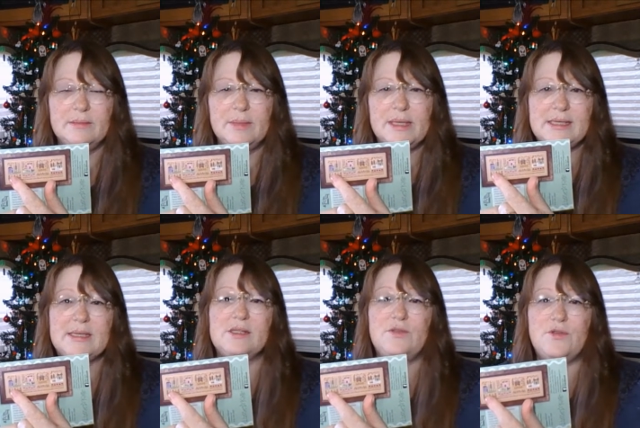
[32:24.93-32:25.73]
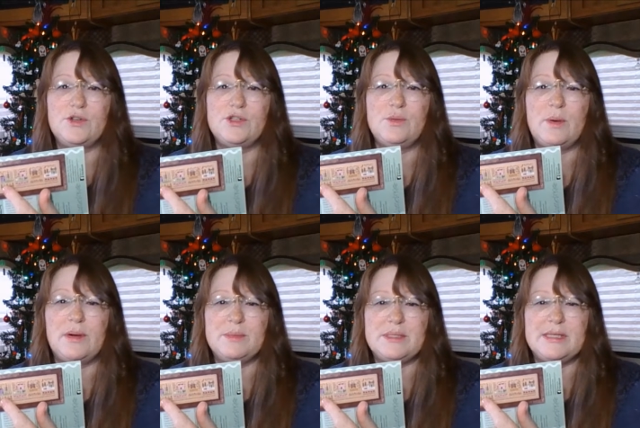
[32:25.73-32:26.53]
because that's the first one
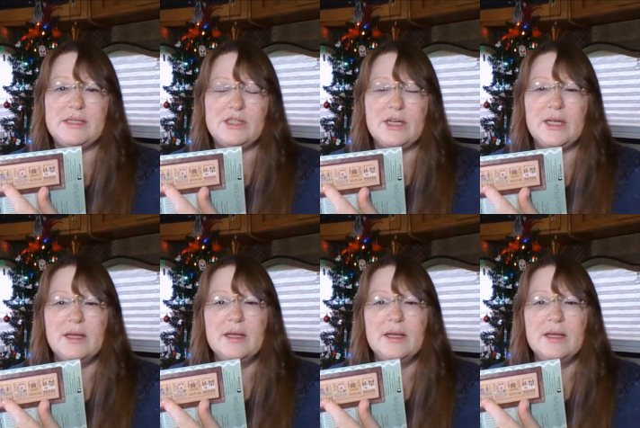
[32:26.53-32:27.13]
I'm stitching.